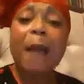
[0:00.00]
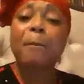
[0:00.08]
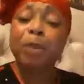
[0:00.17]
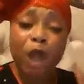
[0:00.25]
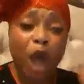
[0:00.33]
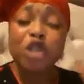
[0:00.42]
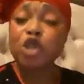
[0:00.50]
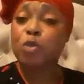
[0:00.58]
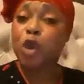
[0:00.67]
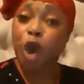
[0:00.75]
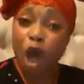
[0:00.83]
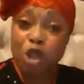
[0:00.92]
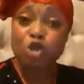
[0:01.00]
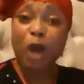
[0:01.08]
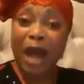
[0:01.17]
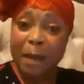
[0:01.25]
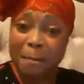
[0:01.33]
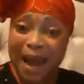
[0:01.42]
I applaud you
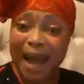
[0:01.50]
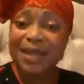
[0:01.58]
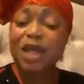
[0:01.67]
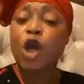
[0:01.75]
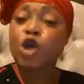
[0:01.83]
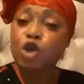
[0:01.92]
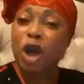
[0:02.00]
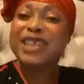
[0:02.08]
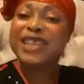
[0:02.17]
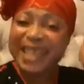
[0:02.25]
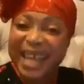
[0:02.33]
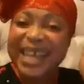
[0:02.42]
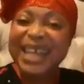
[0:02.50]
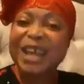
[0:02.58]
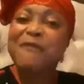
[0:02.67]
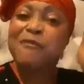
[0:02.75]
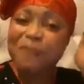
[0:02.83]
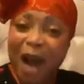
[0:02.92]
because you are a man. Your
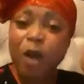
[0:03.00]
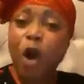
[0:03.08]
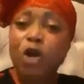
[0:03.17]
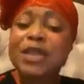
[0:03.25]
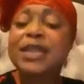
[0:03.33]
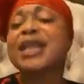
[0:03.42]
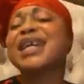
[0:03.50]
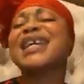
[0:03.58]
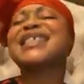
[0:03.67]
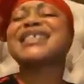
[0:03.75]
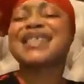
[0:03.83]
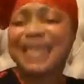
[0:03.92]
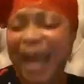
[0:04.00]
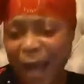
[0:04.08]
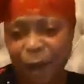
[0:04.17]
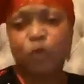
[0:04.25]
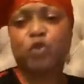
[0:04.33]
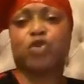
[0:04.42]
thinking faculty is
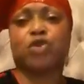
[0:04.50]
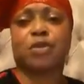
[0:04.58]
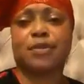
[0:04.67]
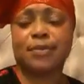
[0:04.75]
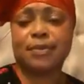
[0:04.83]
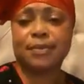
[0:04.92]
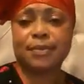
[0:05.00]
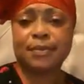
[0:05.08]
sound.